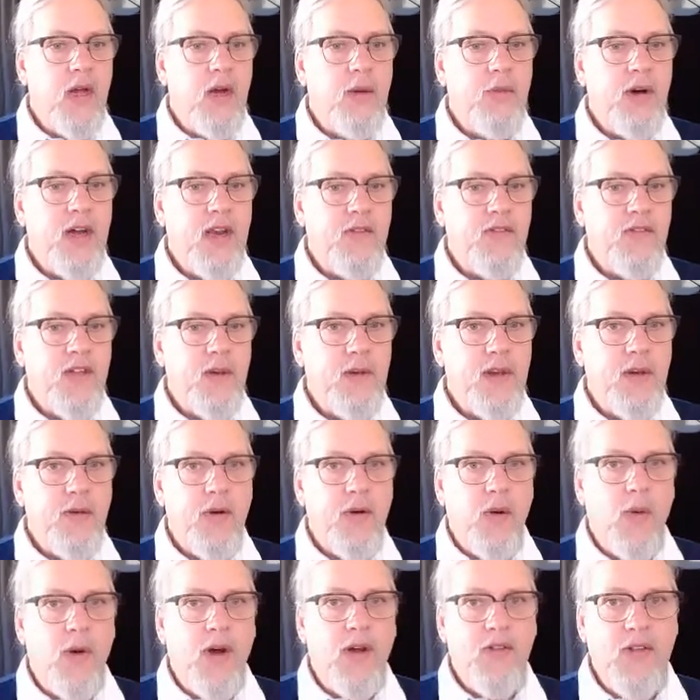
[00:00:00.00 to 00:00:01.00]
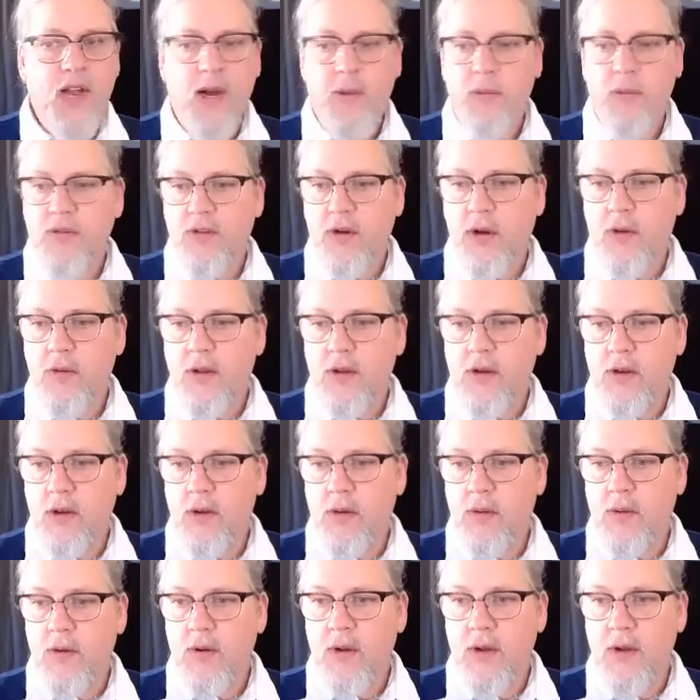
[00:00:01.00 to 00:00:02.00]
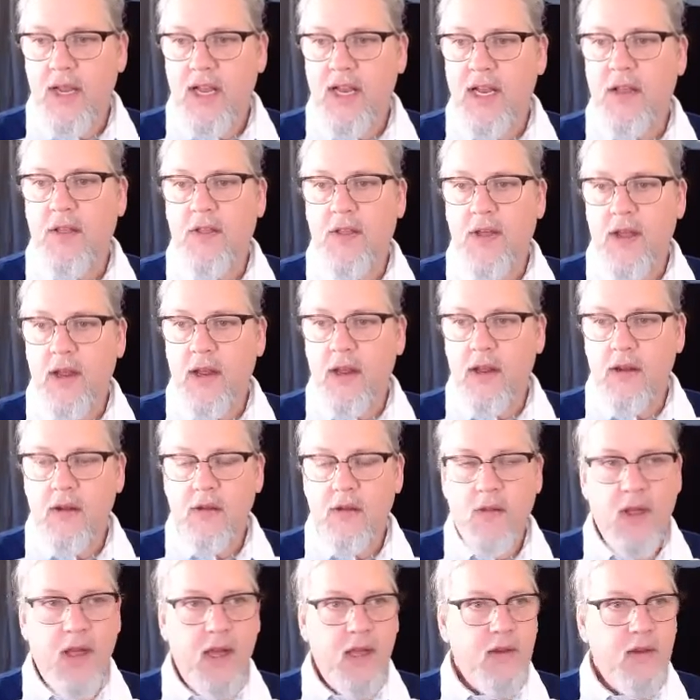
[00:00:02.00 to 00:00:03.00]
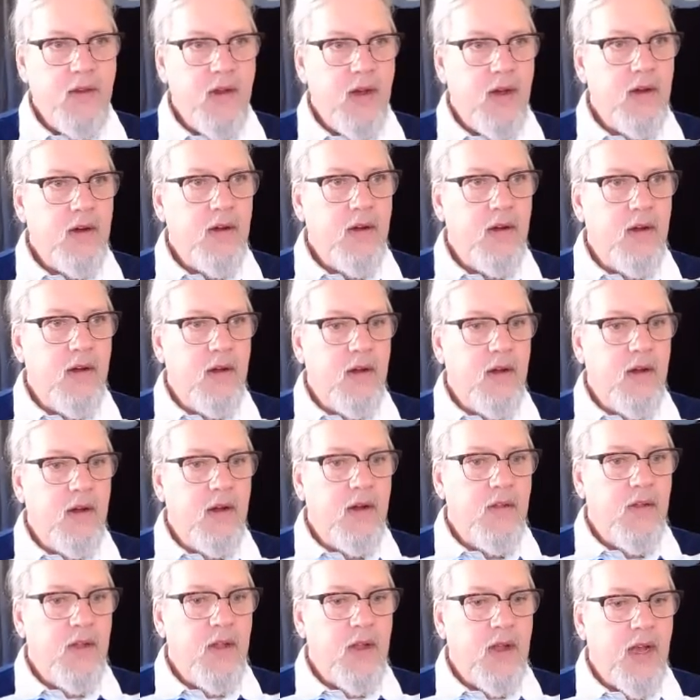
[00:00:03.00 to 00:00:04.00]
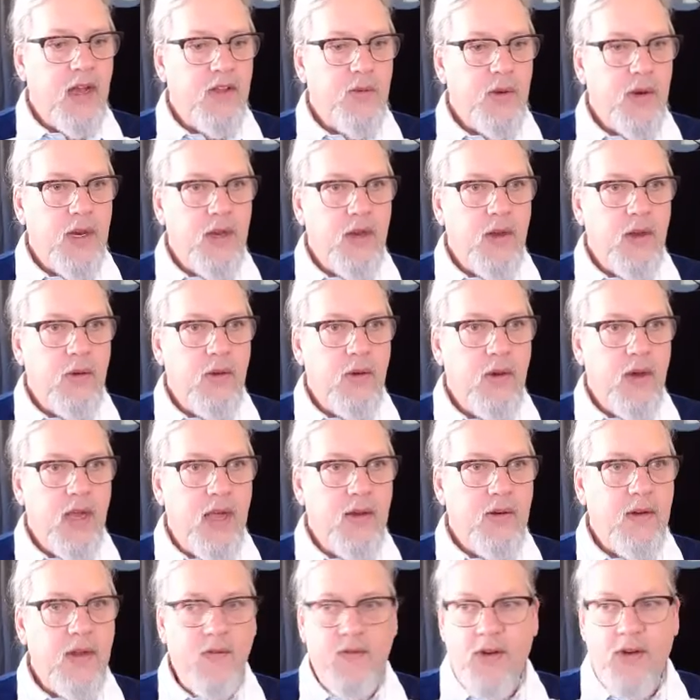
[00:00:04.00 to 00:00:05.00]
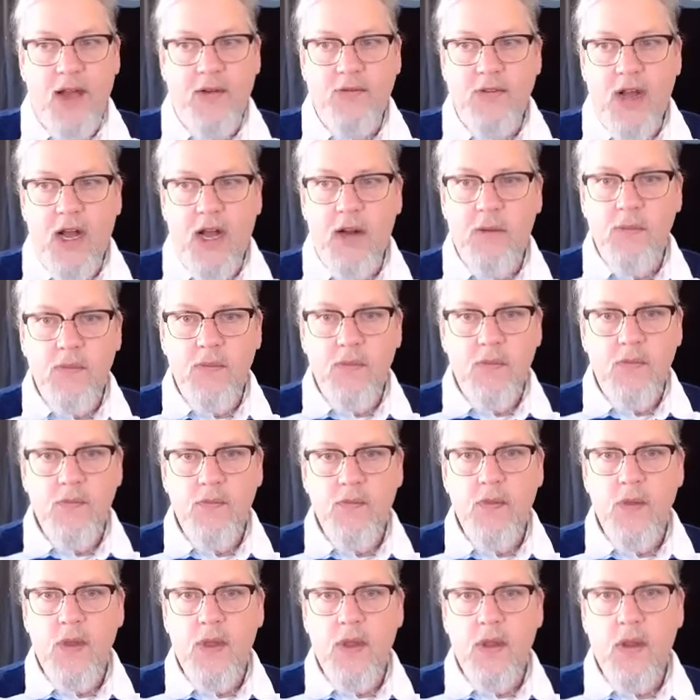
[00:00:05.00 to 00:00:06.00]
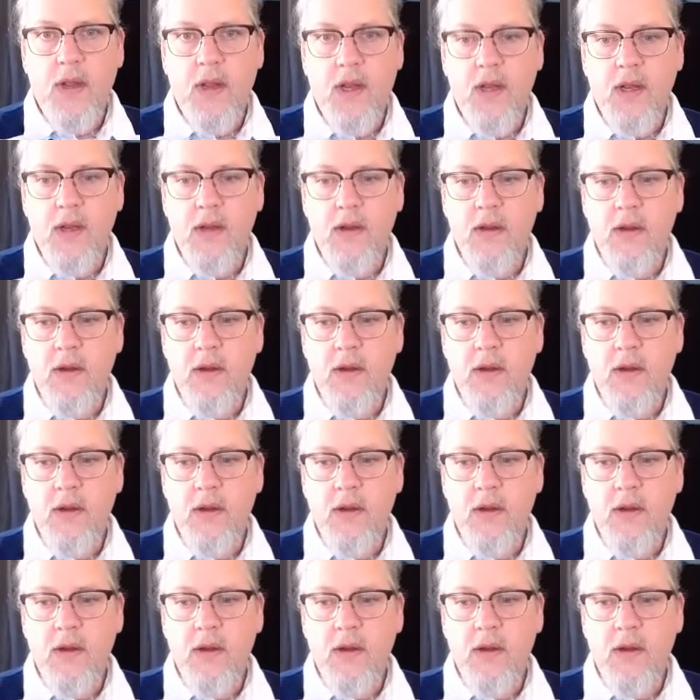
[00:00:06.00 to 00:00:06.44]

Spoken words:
But if somebody requests it, I will certainly do anything that you guys want to do if I have time. Okay.